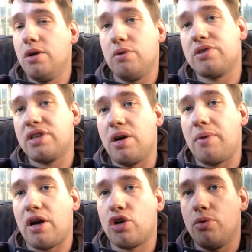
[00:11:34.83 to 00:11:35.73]
we'll see how
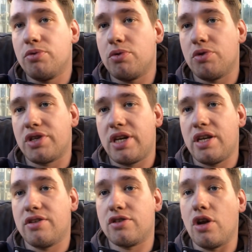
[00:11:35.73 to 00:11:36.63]
that comes once
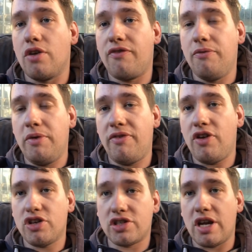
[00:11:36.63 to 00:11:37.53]
again it's a, my
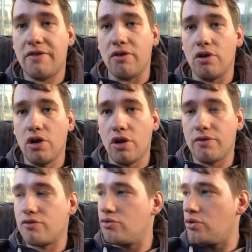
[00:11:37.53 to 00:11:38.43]
first year for a lot
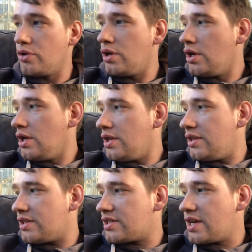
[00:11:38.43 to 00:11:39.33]
of grown
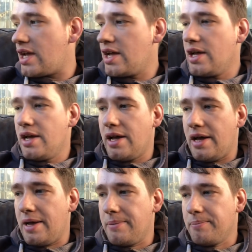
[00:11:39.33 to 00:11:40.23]
this year
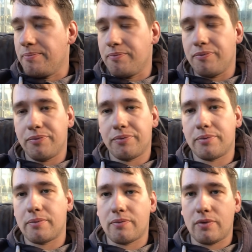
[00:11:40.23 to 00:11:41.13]
um,
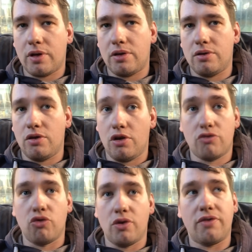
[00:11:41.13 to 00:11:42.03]
a lot
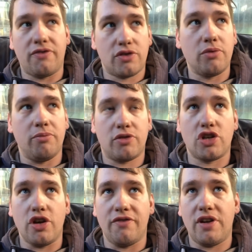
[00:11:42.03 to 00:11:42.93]
of growing some
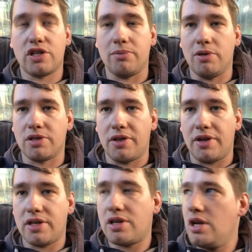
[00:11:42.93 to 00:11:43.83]
certain vegetables and
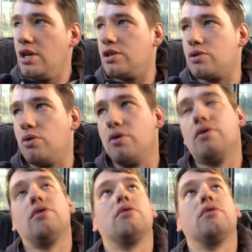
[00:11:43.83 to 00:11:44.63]
things so